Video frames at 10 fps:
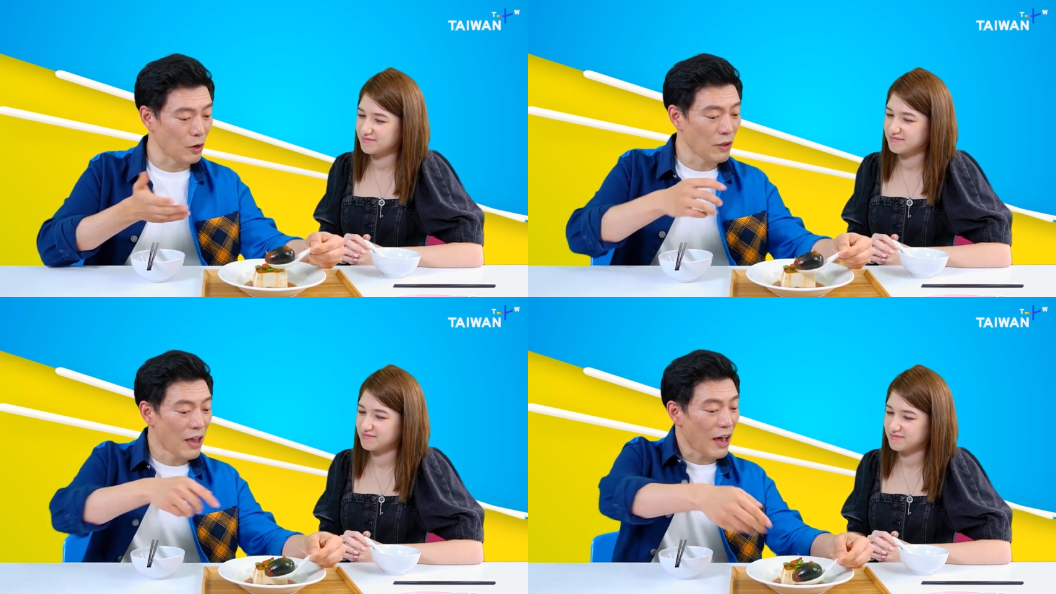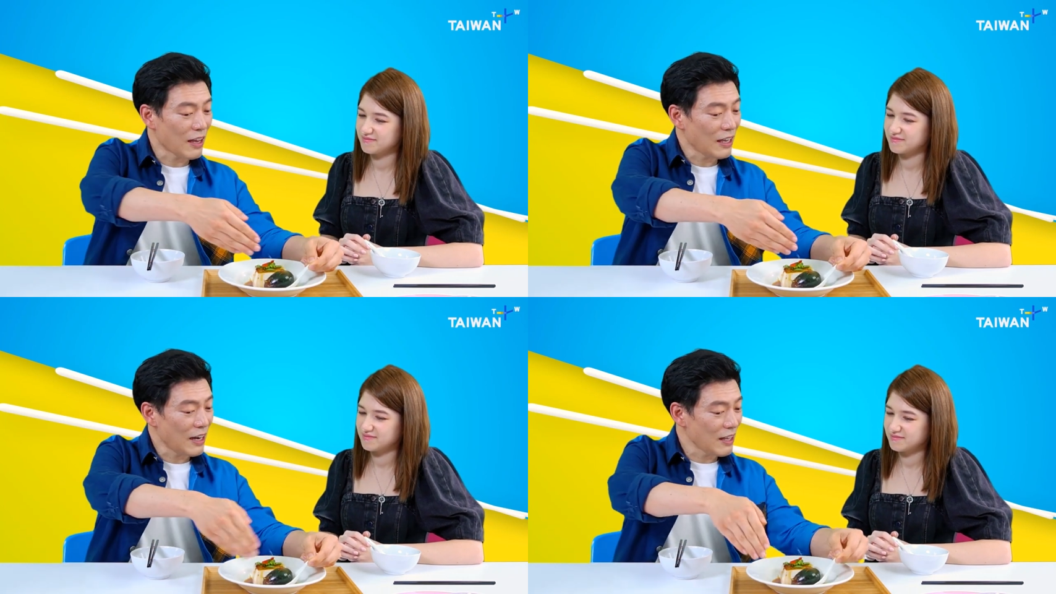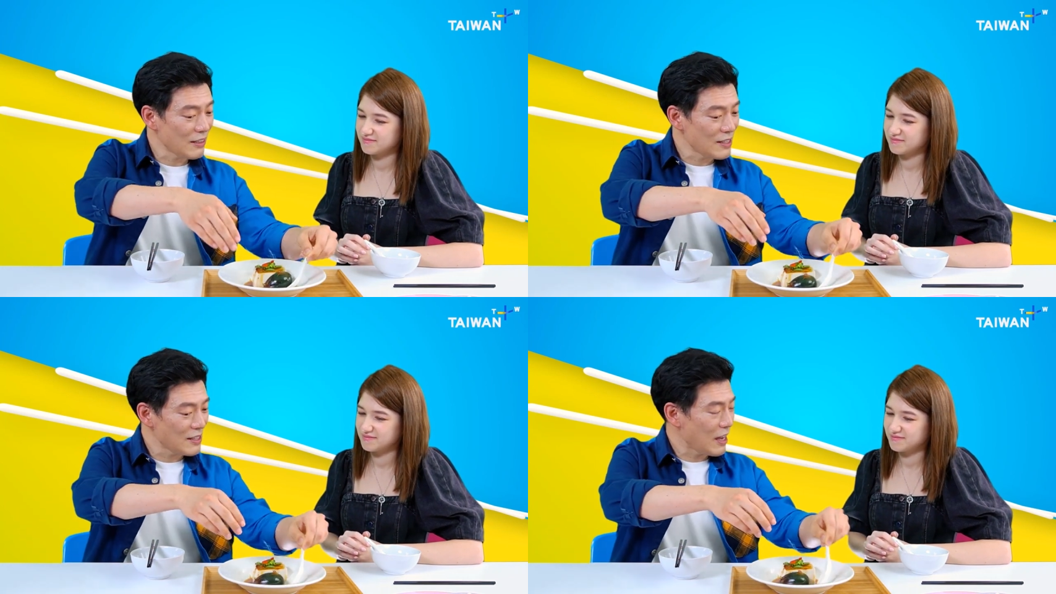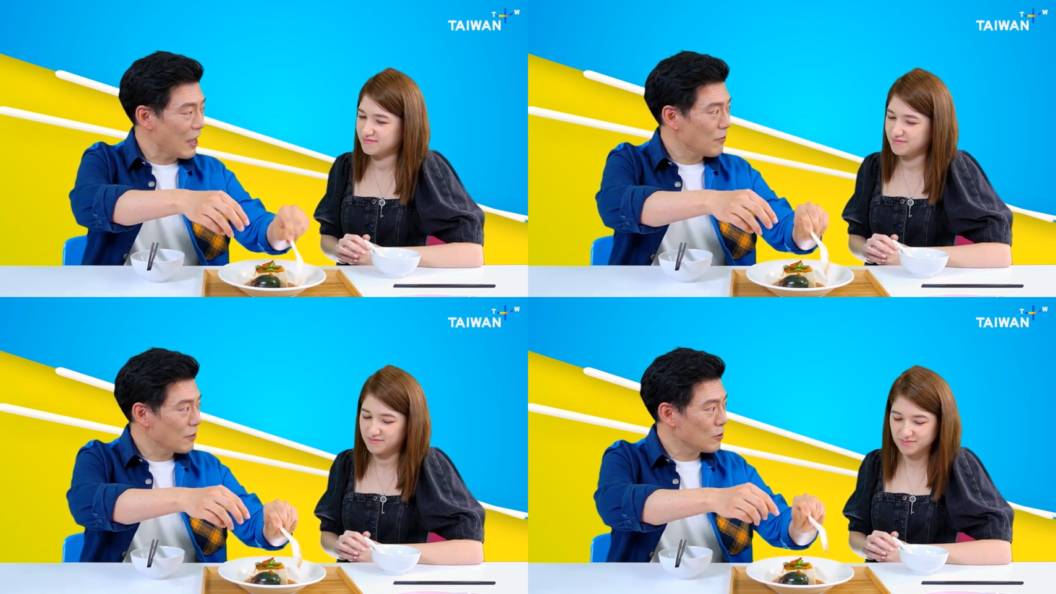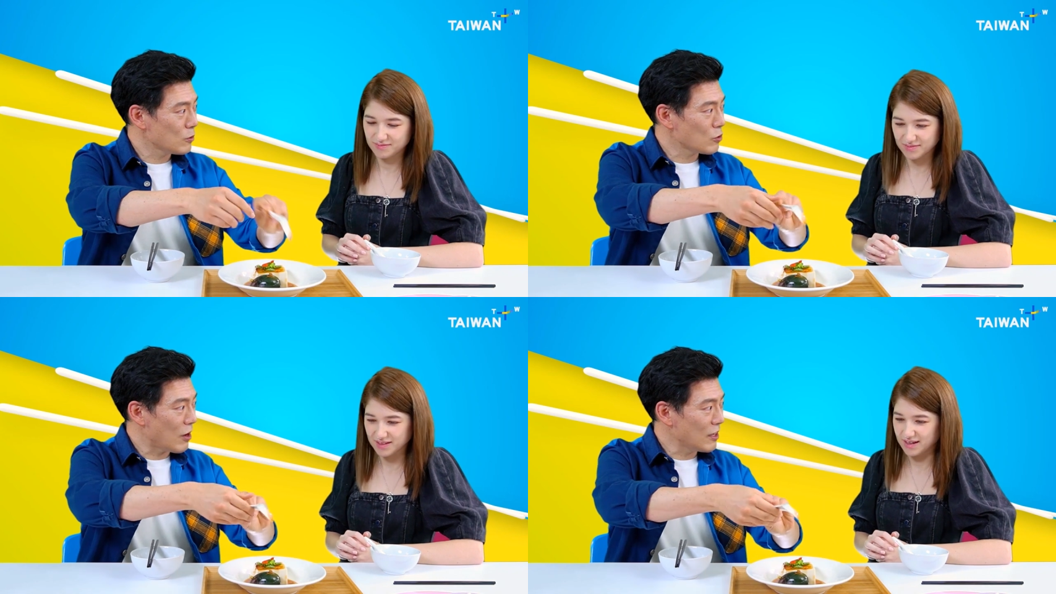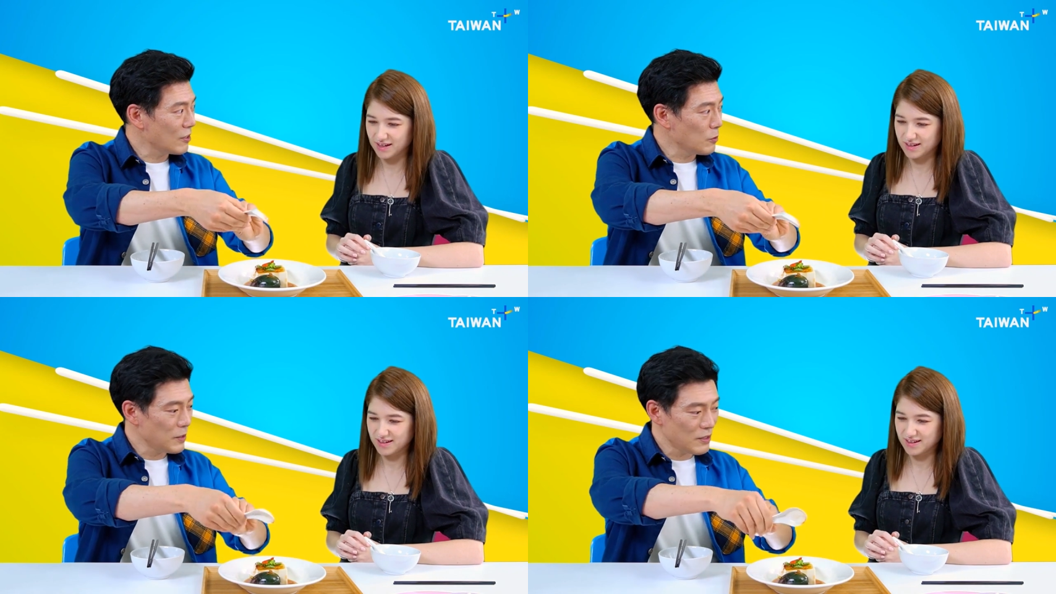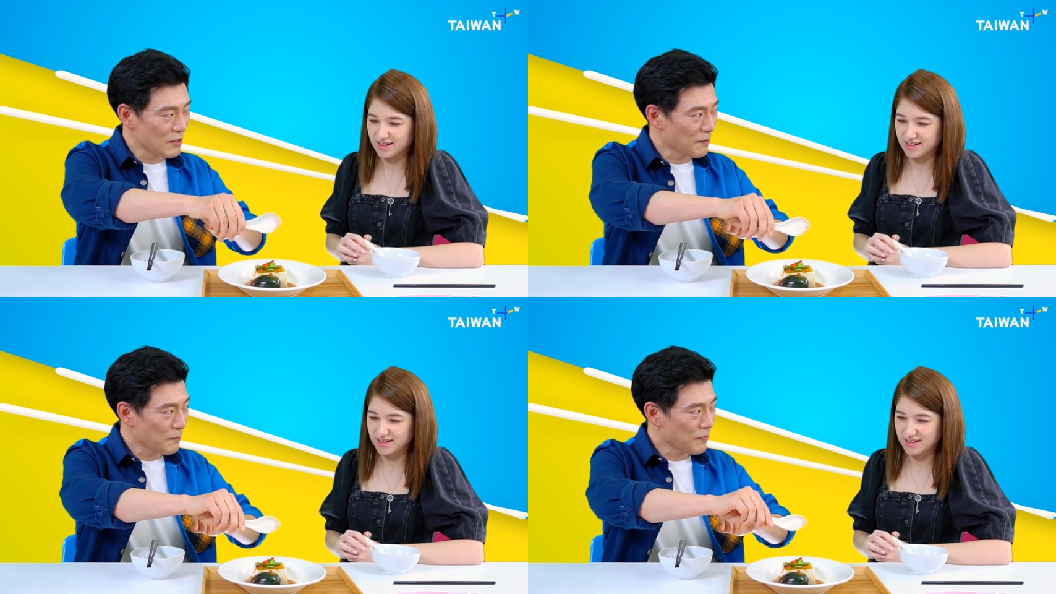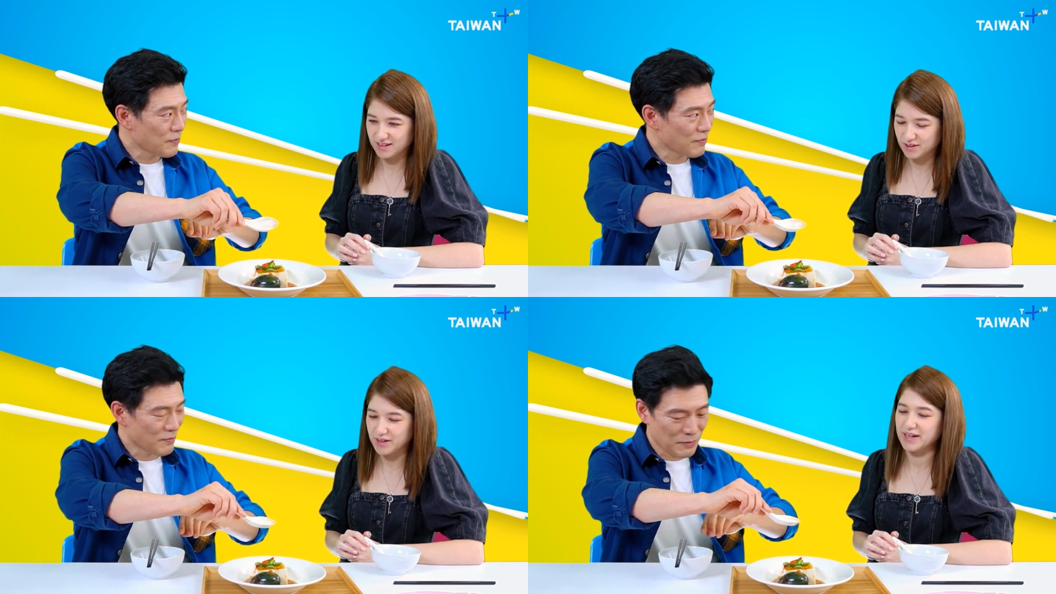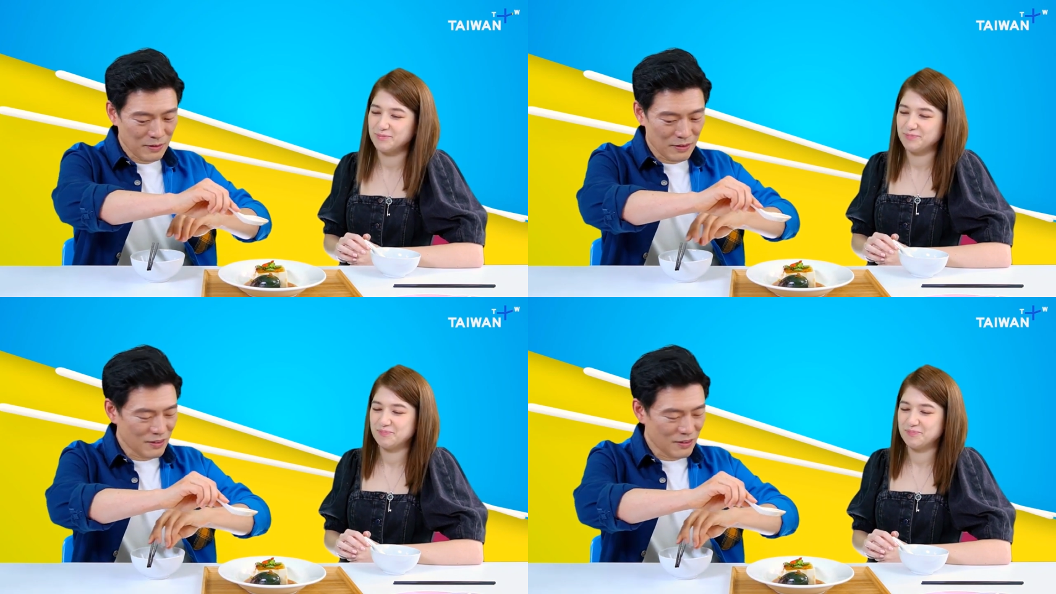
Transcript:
Speaker 1: So uh, can I cut this in half and you'll try a little bit? Okay.